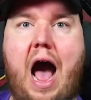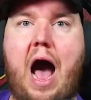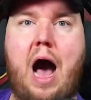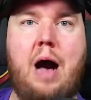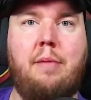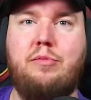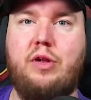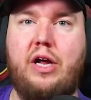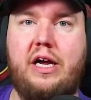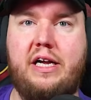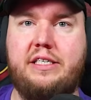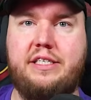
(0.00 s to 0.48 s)

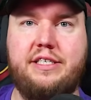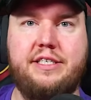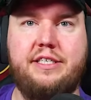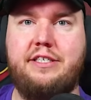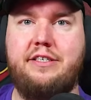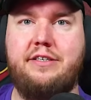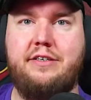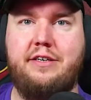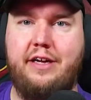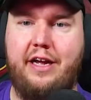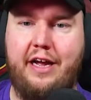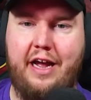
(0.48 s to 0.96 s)
I'm lazy.
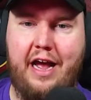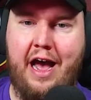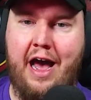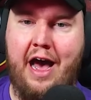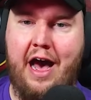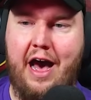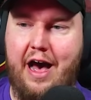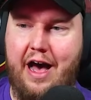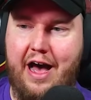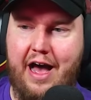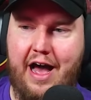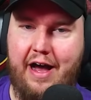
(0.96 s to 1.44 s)

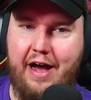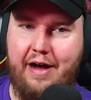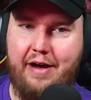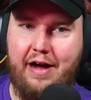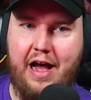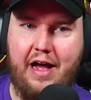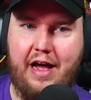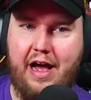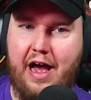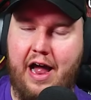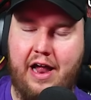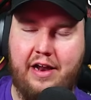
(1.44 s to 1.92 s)
I
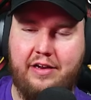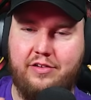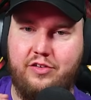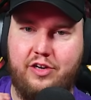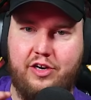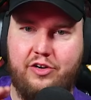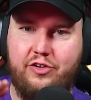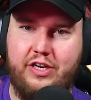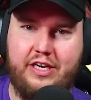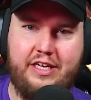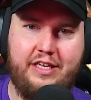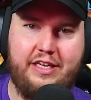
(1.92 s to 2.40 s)

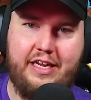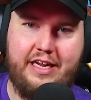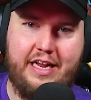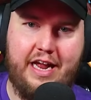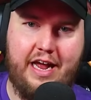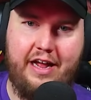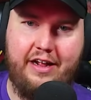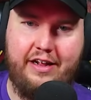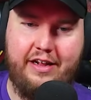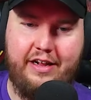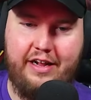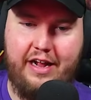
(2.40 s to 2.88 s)
literally, like,
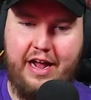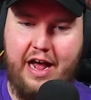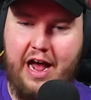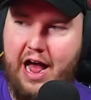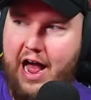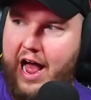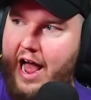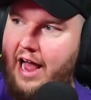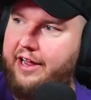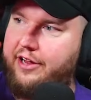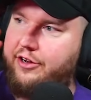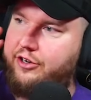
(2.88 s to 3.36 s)

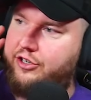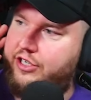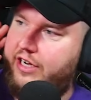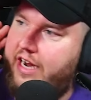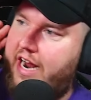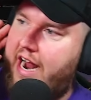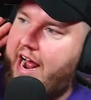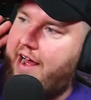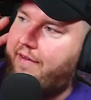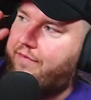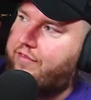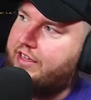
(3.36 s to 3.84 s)
I usually
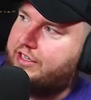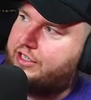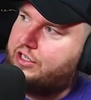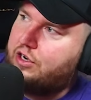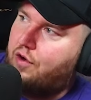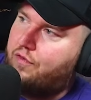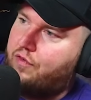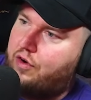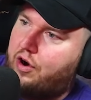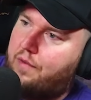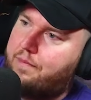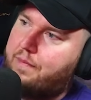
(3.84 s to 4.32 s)
have this
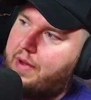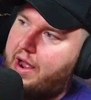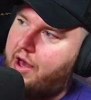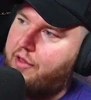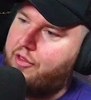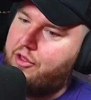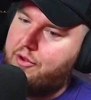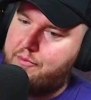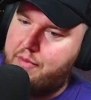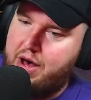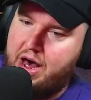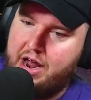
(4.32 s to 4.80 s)
over on my
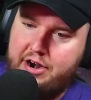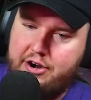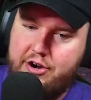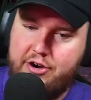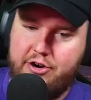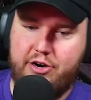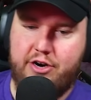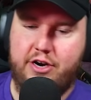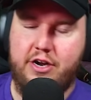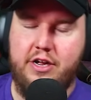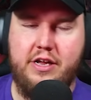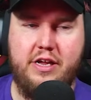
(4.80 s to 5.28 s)
other
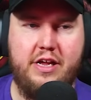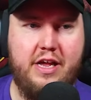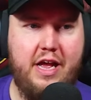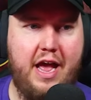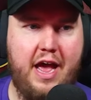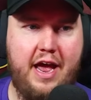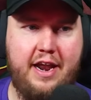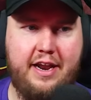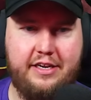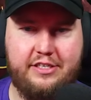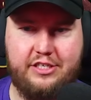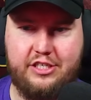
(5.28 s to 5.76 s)
monitor,
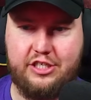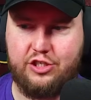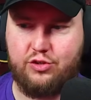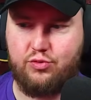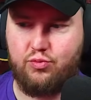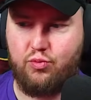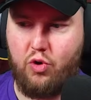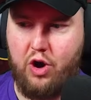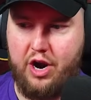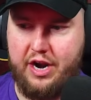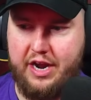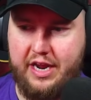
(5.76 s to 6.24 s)
and it's just
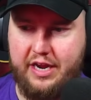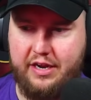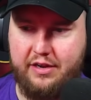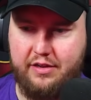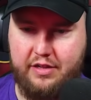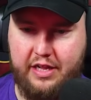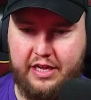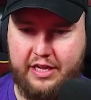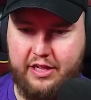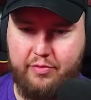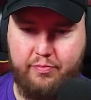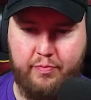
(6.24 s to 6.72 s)
running,
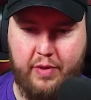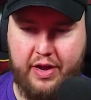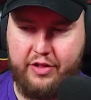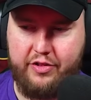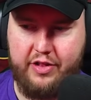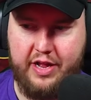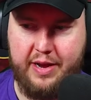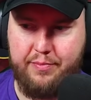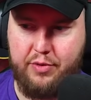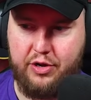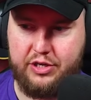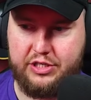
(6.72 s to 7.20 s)
like my
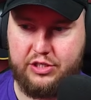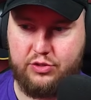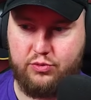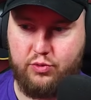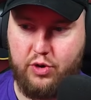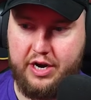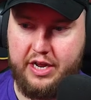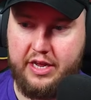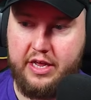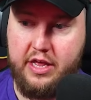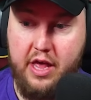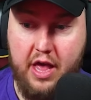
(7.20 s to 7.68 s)
clan boss is
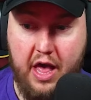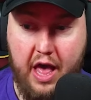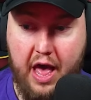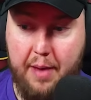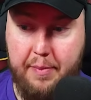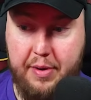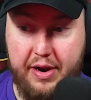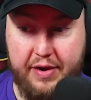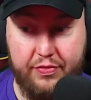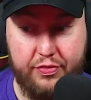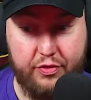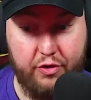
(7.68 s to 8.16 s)
running. I
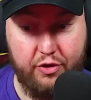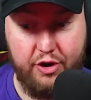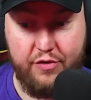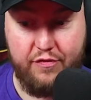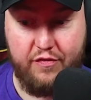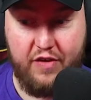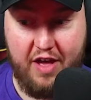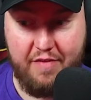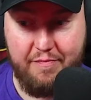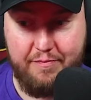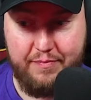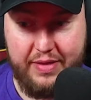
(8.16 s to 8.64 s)
mean,
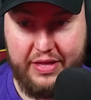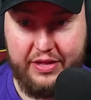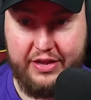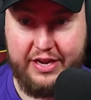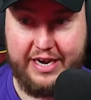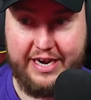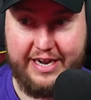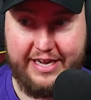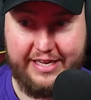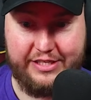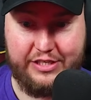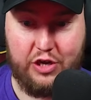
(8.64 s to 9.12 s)
35
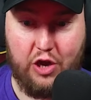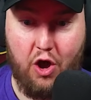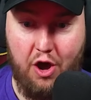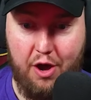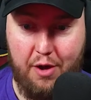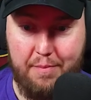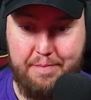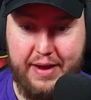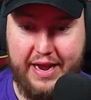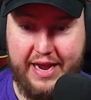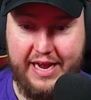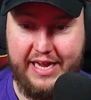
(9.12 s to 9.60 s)
million is
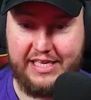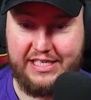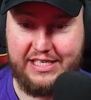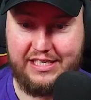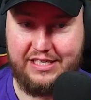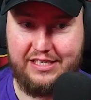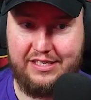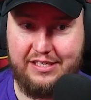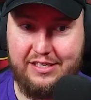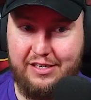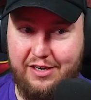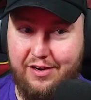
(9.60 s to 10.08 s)
on
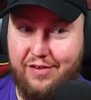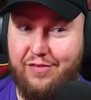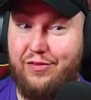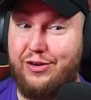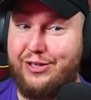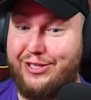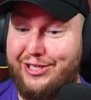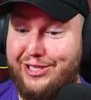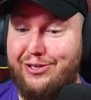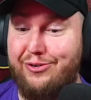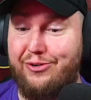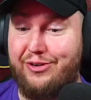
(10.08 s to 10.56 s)
pace for
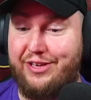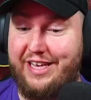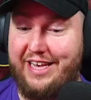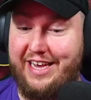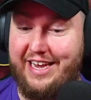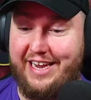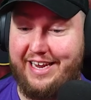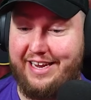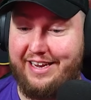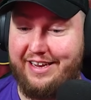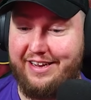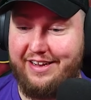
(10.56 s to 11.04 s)
2
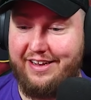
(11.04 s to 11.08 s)
key,